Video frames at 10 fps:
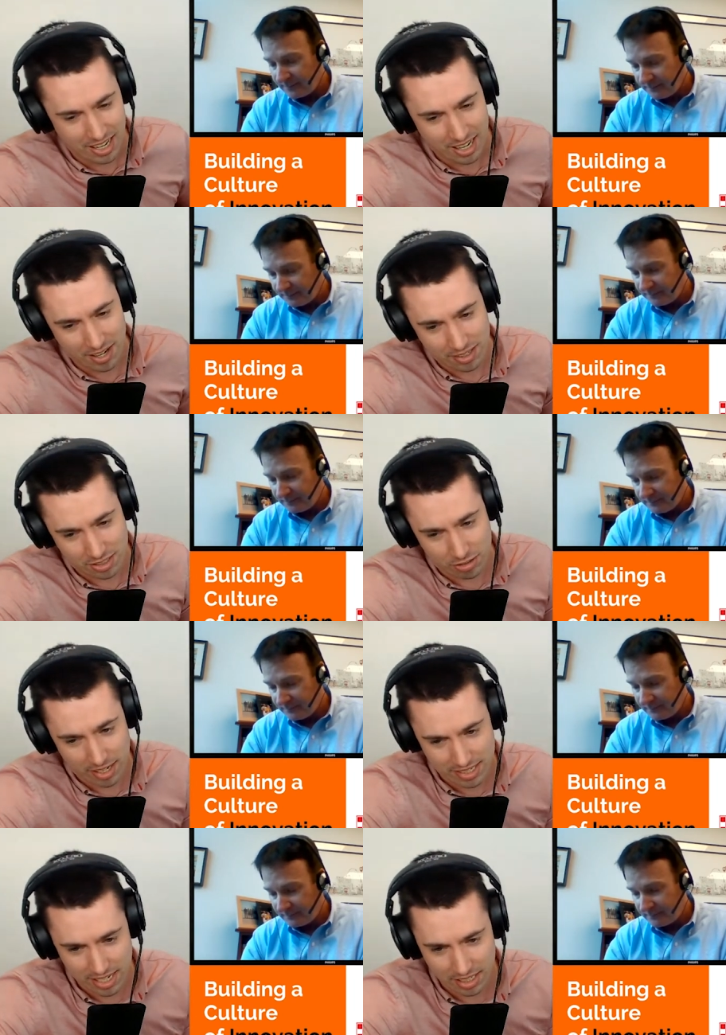Speaker 1: uh, it's
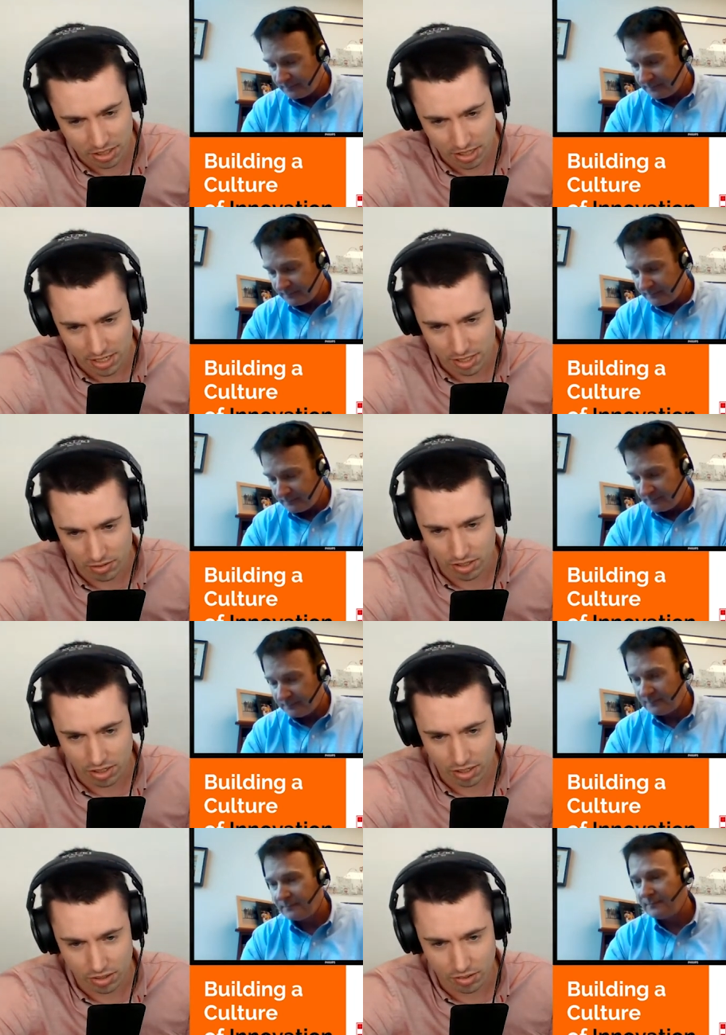great to hear that you guys are
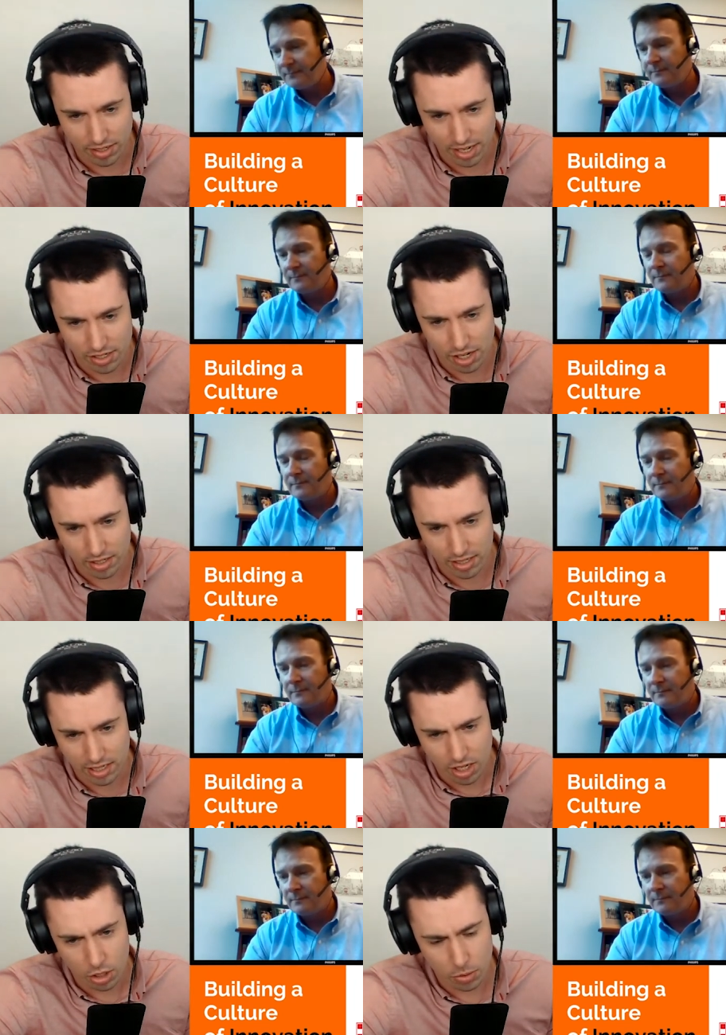on, on, that
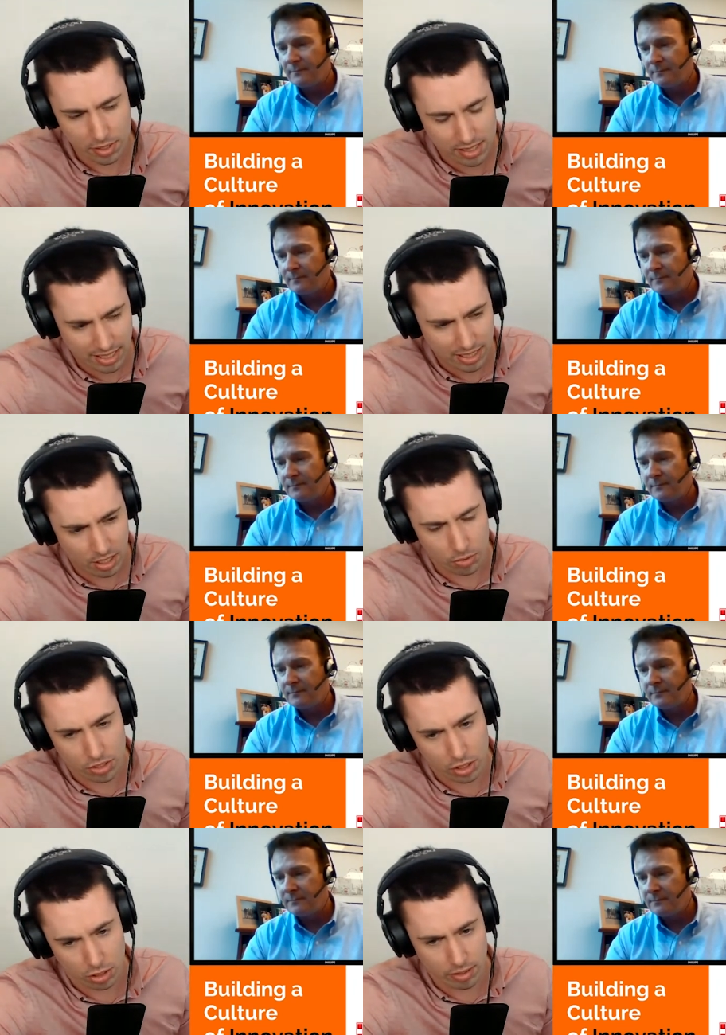journey who are the
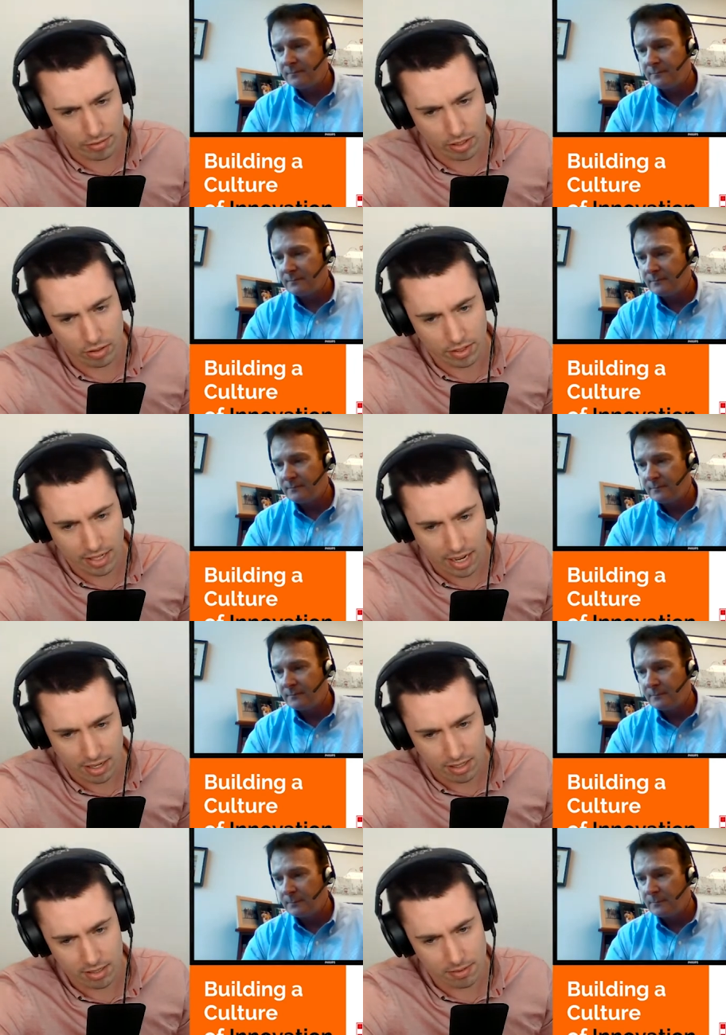stakeholders that are involved in
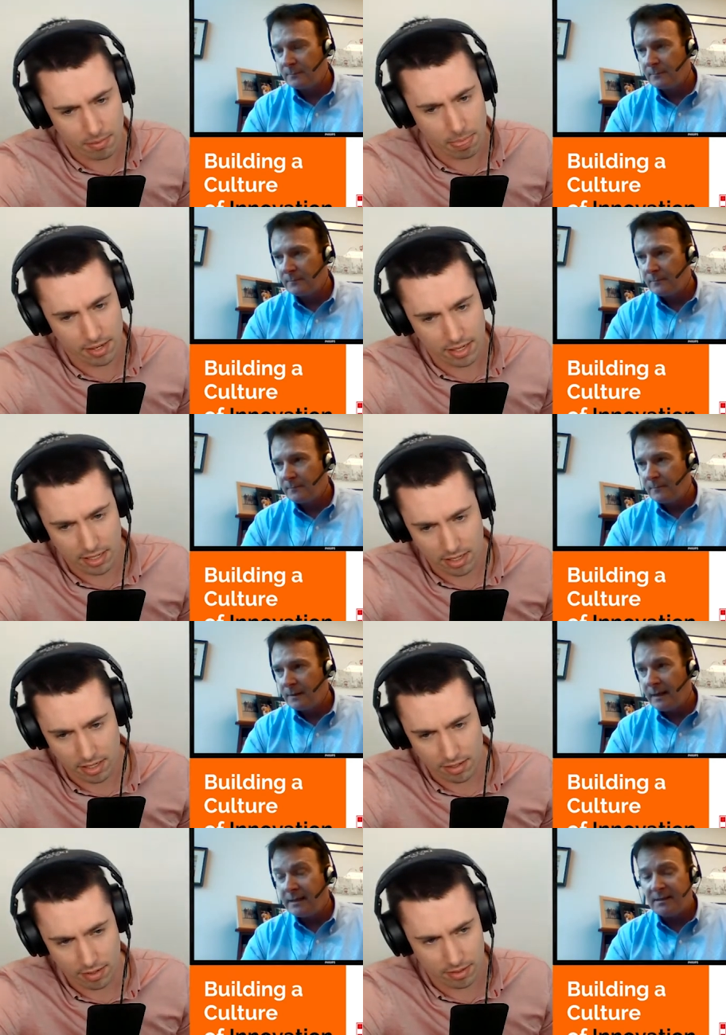that
Speaker 2: it's
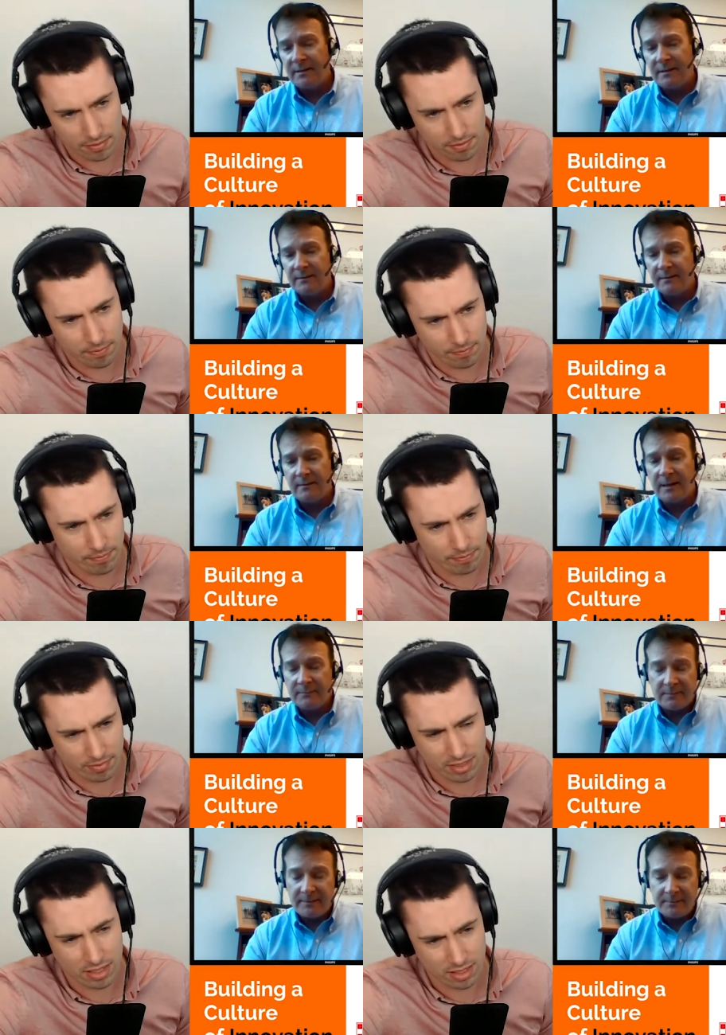the I, I
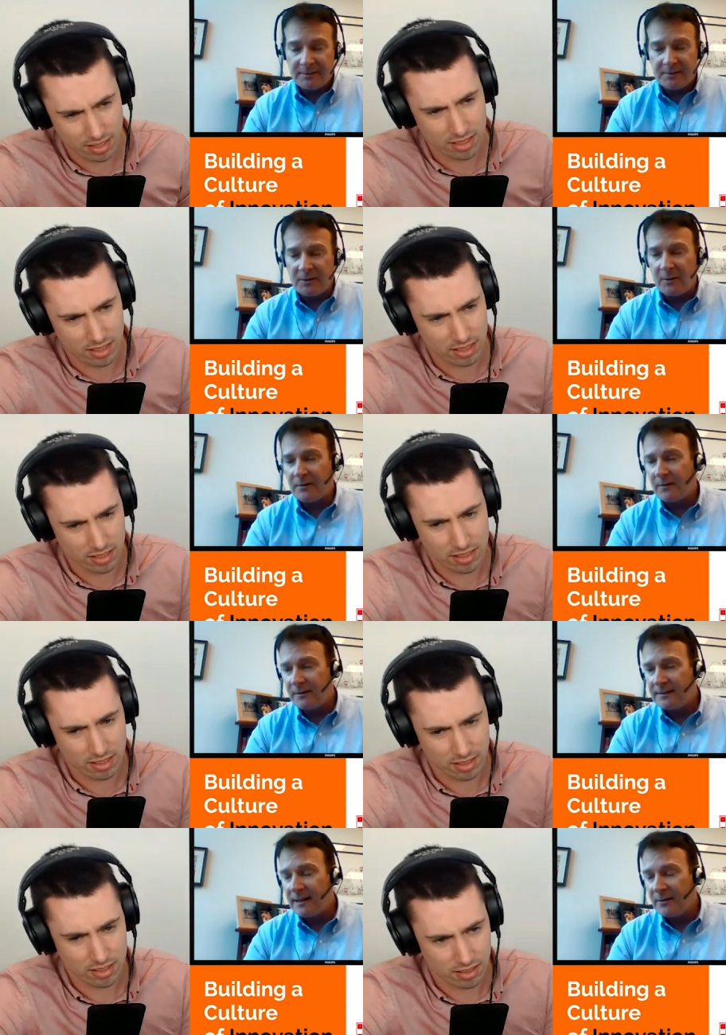would just call it our
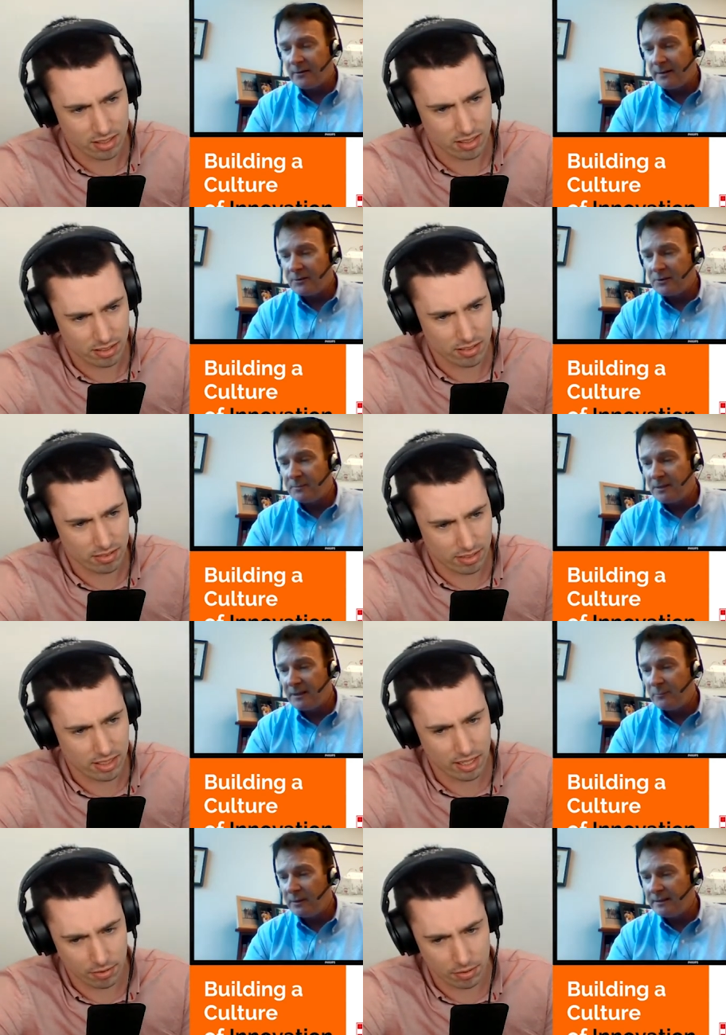entire leadership team we
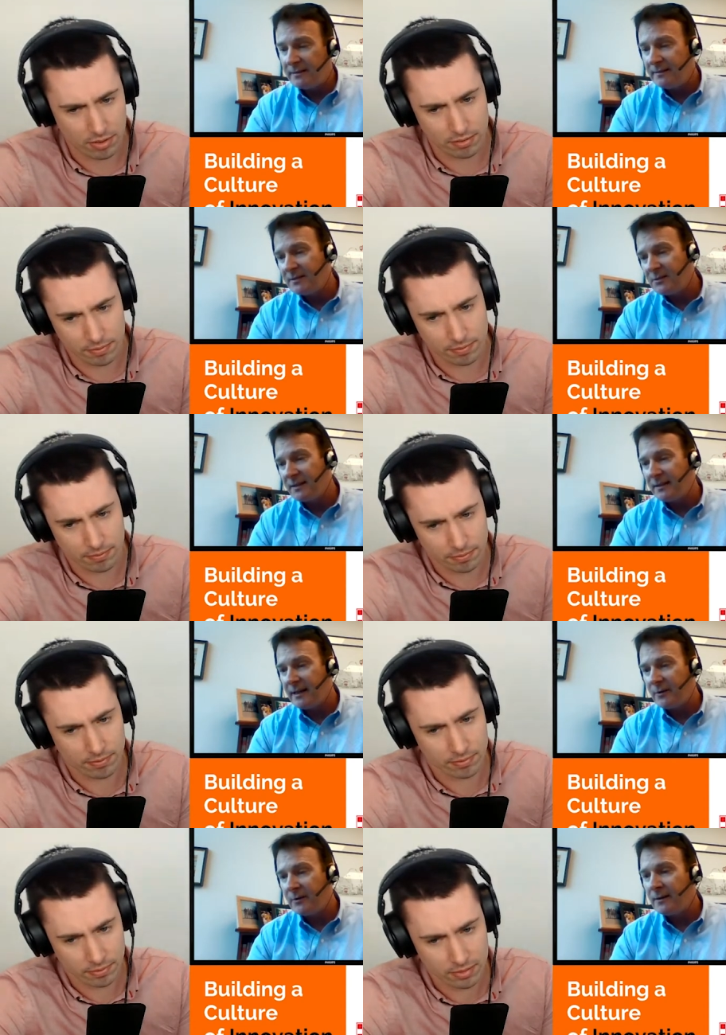did this together
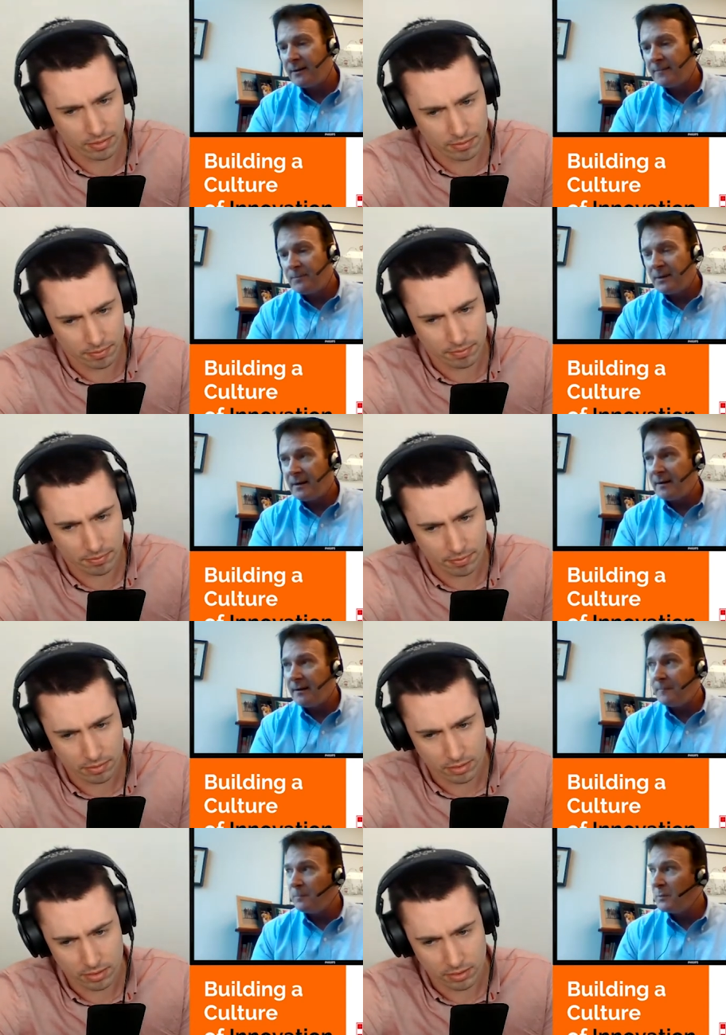um,
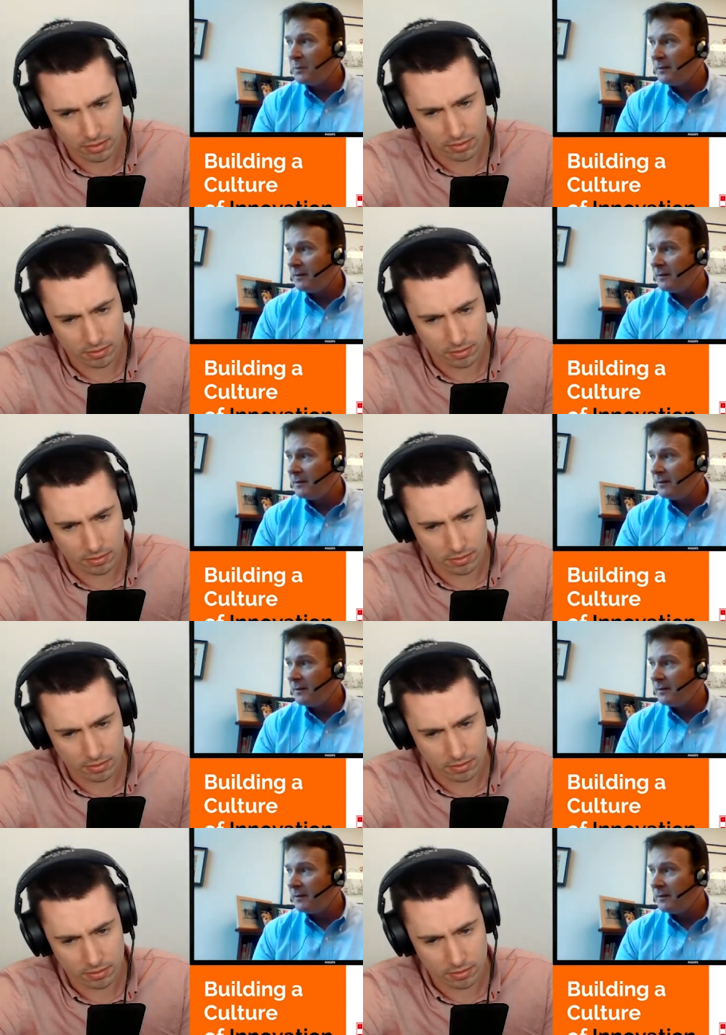I have a